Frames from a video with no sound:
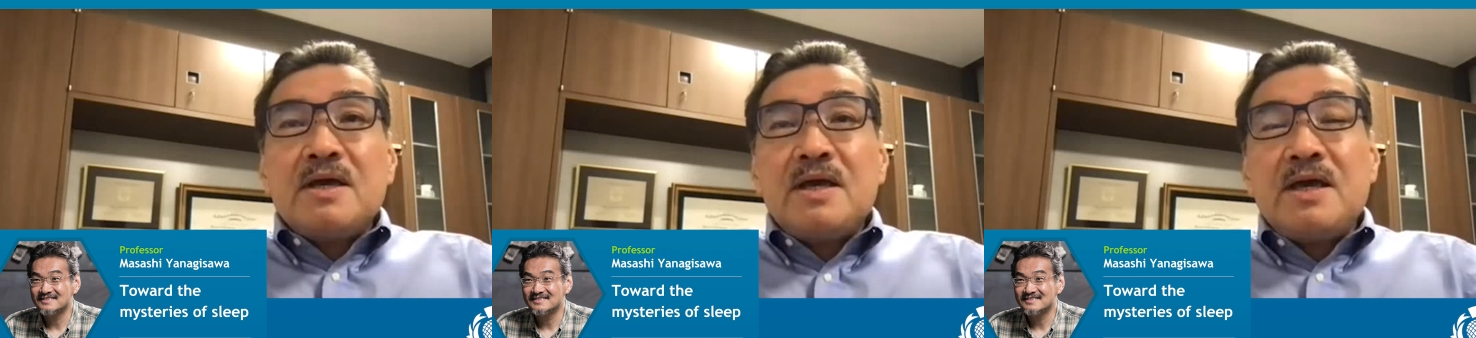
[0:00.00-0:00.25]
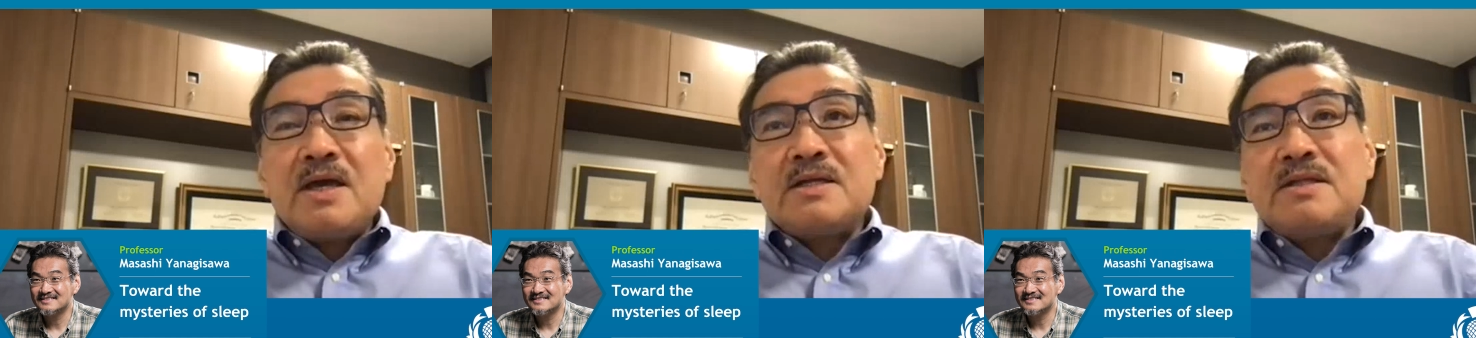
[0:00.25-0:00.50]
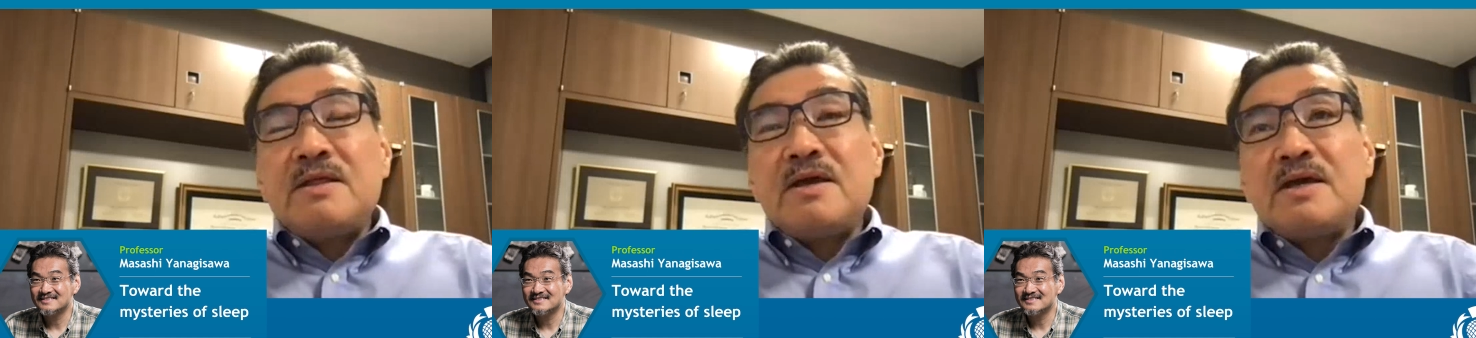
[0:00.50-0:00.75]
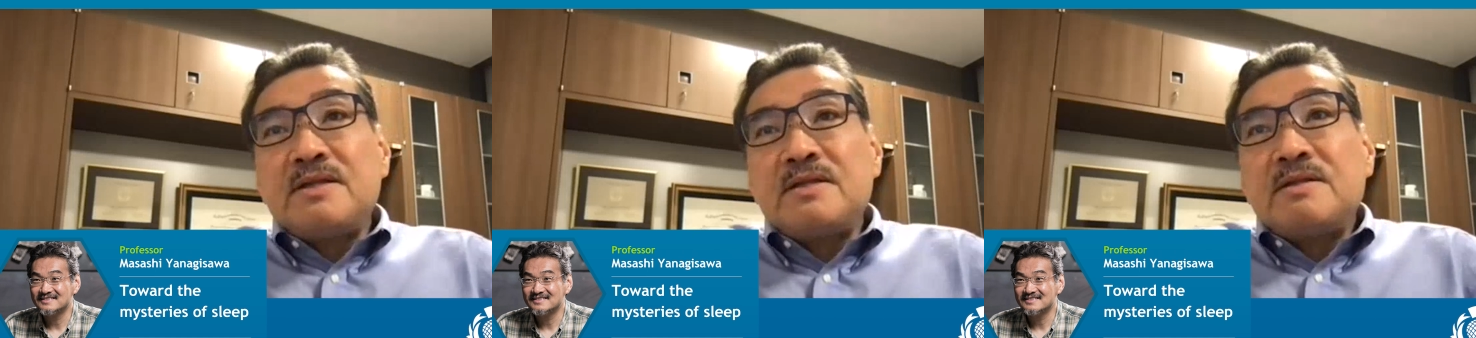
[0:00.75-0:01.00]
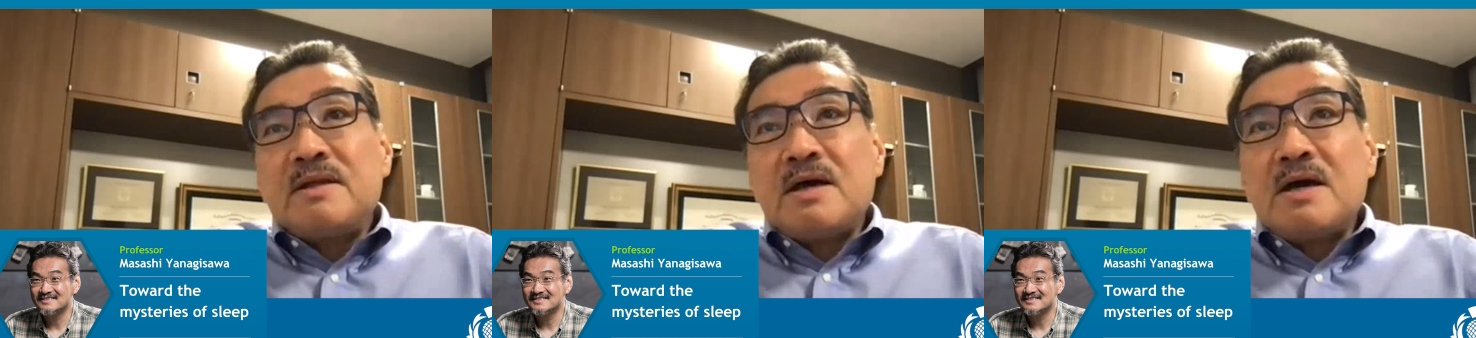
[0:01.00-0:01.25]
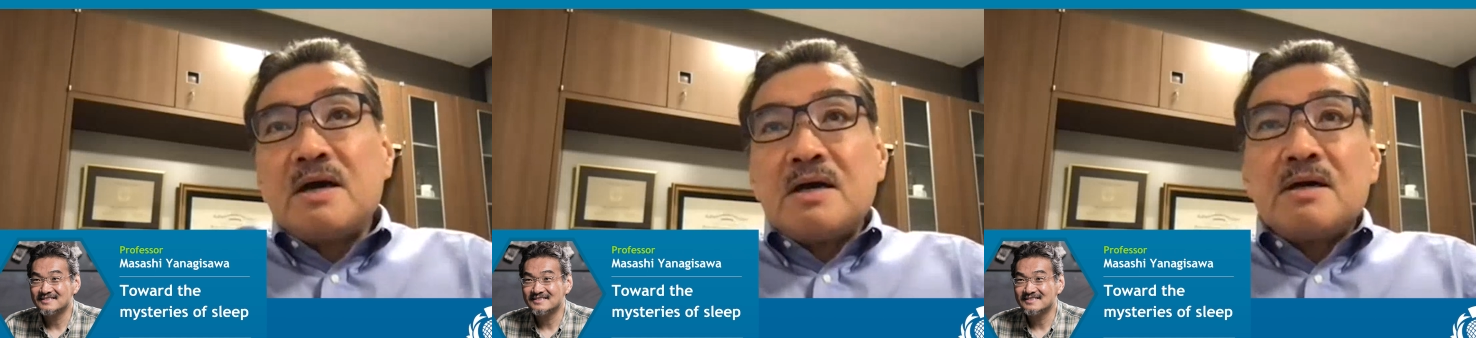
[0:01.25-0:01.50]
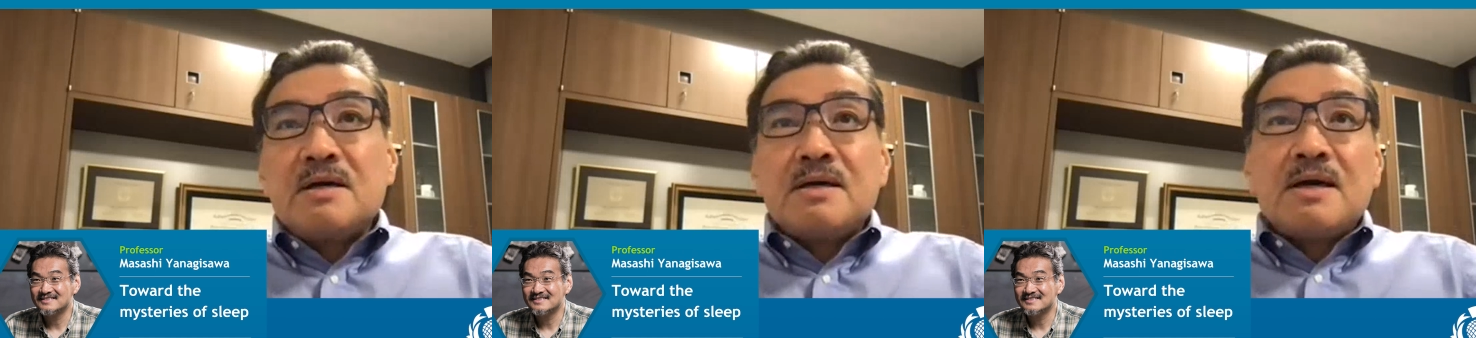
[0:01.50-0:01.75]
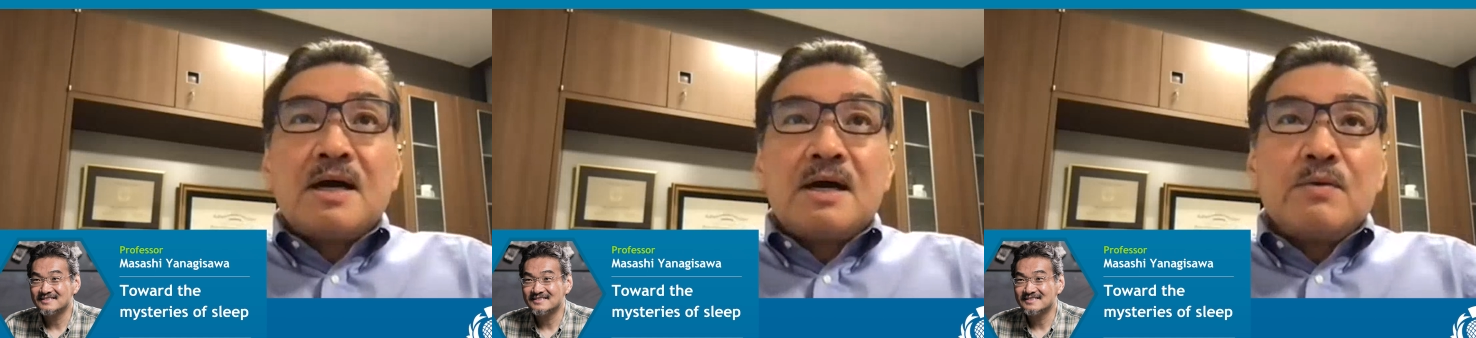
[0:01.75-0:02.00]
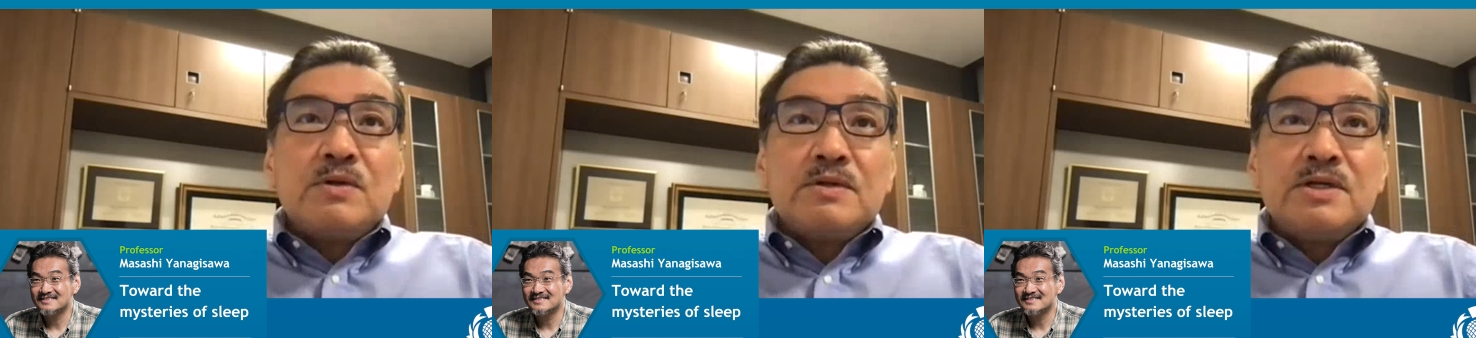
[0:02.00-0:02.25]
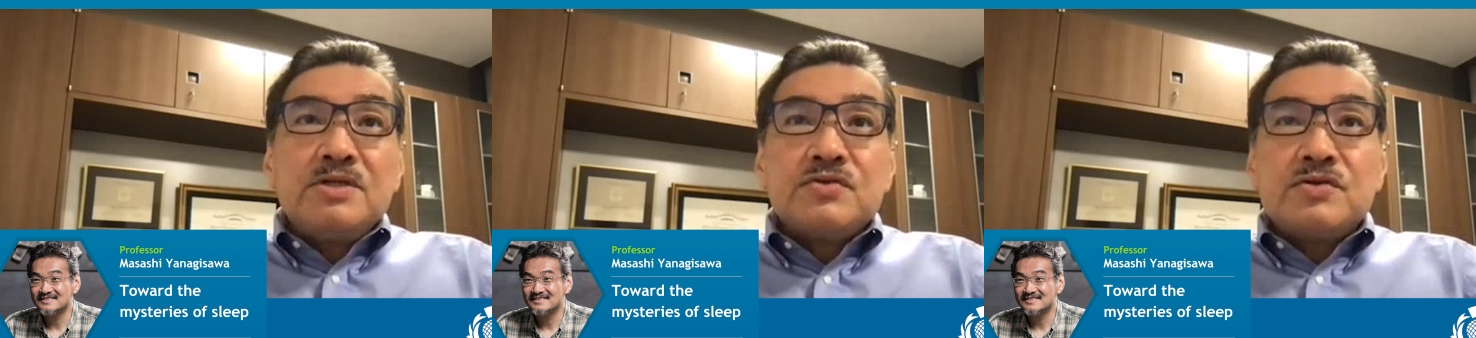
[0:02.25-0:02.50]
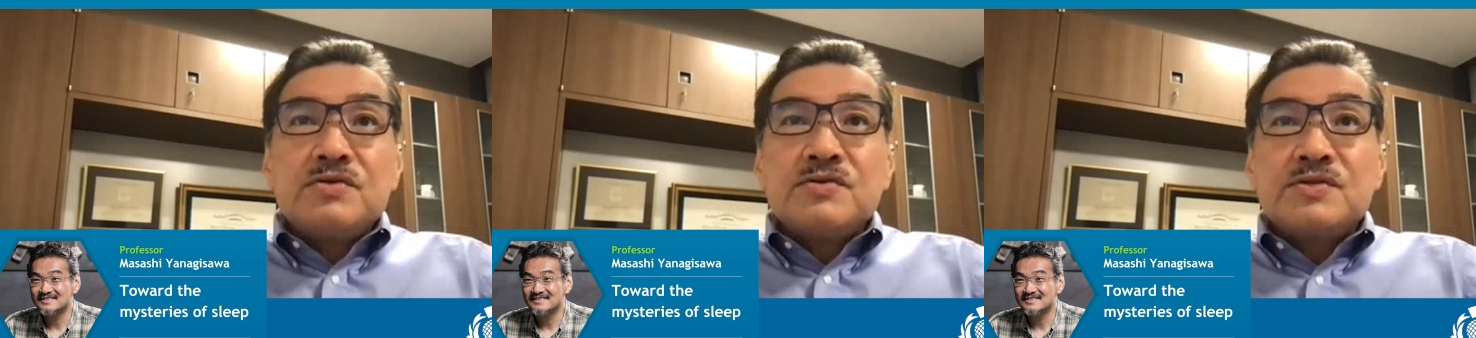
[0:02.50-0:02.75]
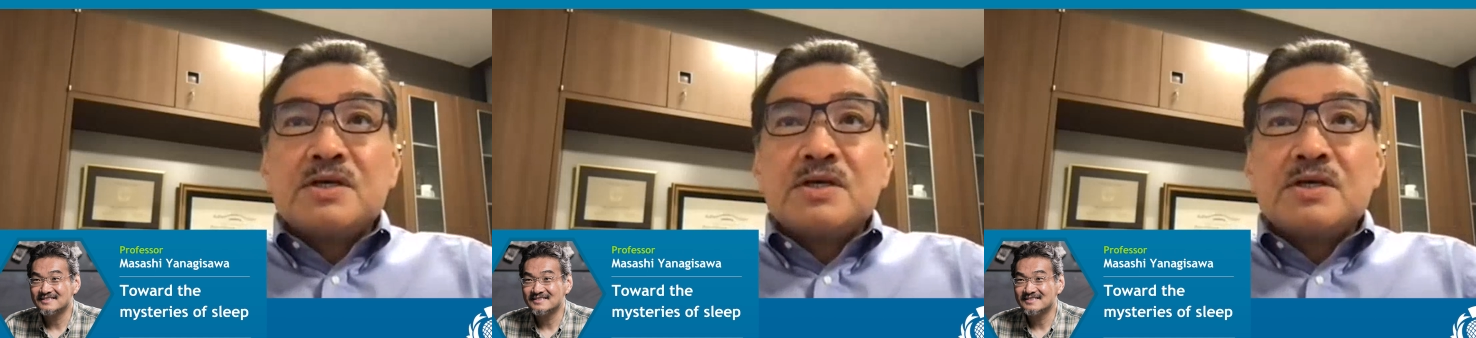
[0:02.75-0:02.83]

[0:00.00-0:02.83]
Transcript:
Speaker 1: And then uh, I will introduce